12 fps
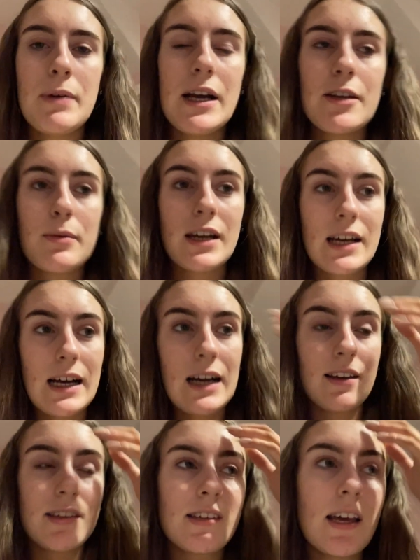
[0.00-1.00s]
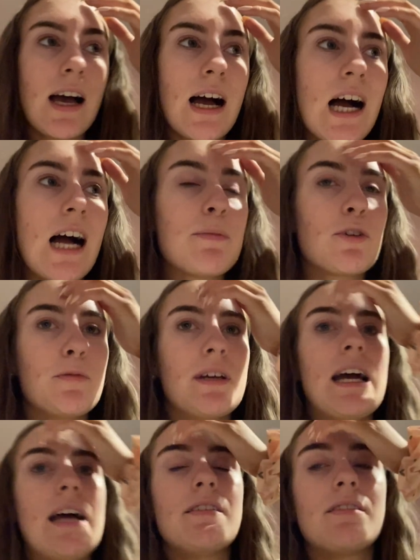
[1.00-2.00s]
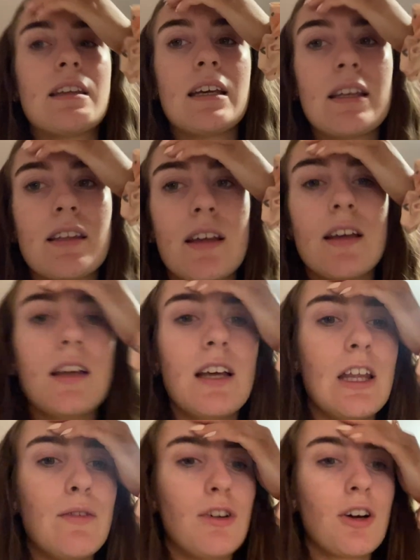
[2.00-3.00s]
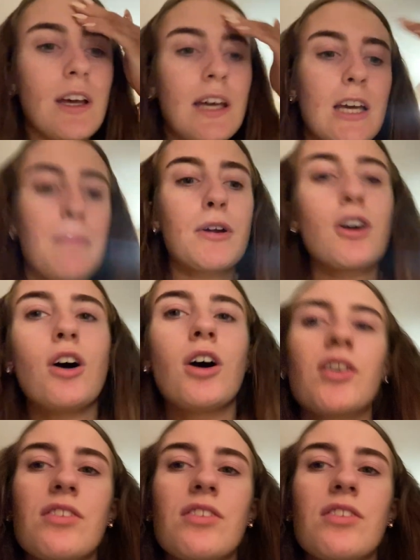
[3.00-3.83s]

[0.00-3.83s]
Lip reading: anyway guys, I'm gonna be ending the vlog here because